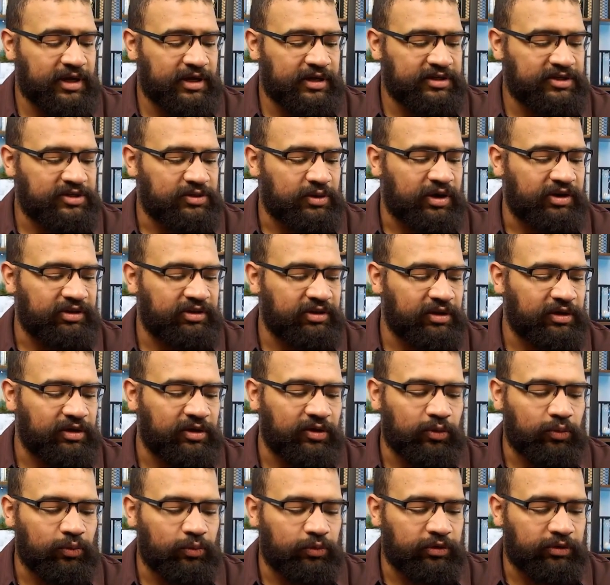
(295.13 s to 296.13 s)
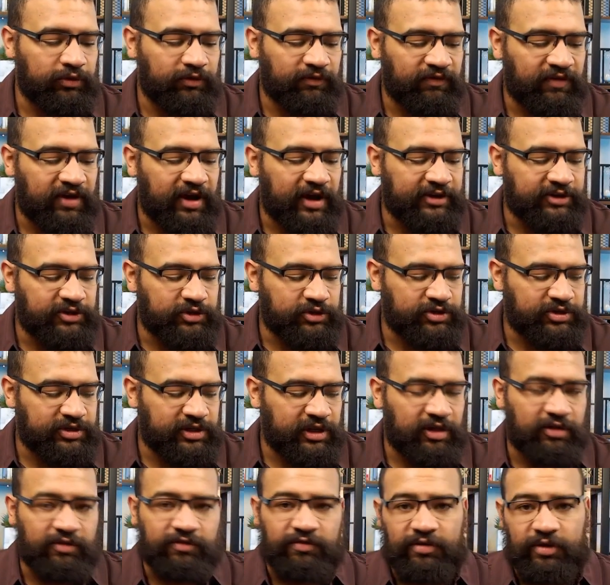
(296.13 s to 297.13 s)
So I think you would find
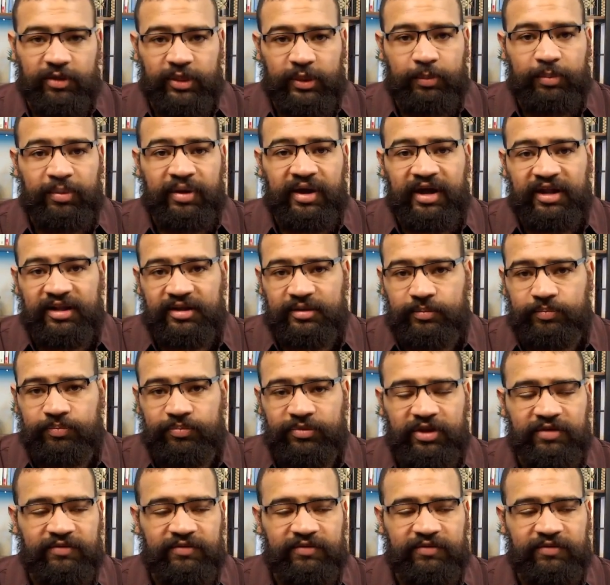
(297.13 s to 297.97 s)
yourself on the bottom